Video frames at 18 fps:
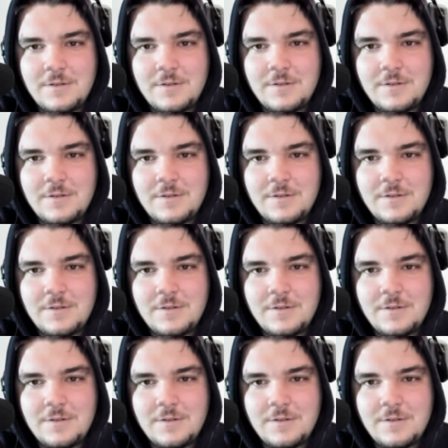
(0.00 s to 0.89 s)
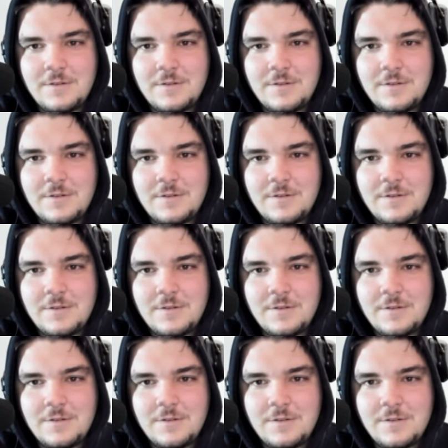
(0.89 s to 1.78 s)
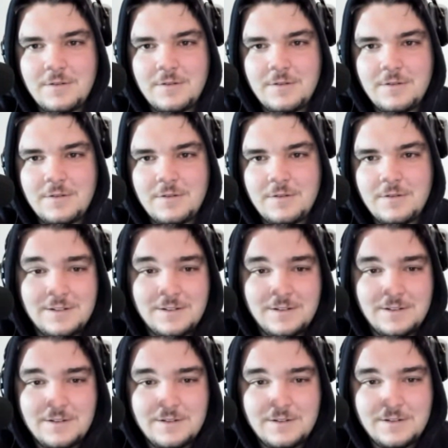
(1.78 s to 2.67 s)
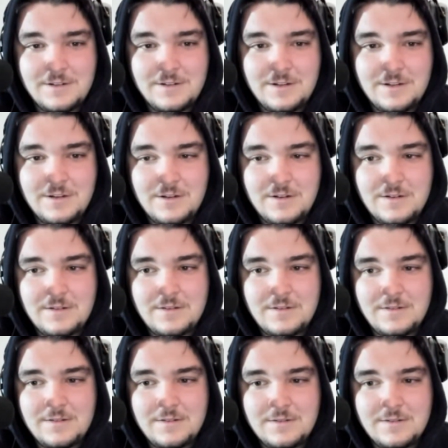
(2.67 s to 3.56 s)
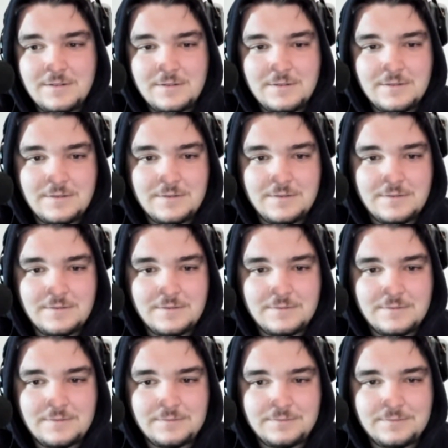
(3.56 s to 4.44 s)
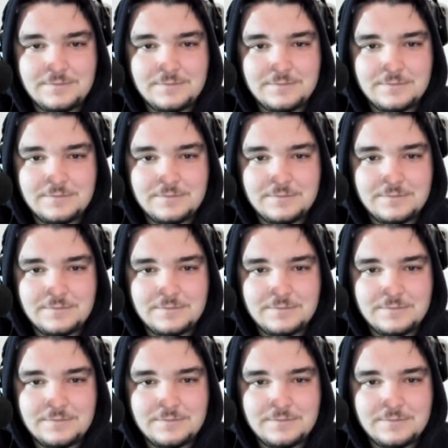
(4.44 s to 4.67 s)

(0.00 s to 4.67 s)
(not speaking)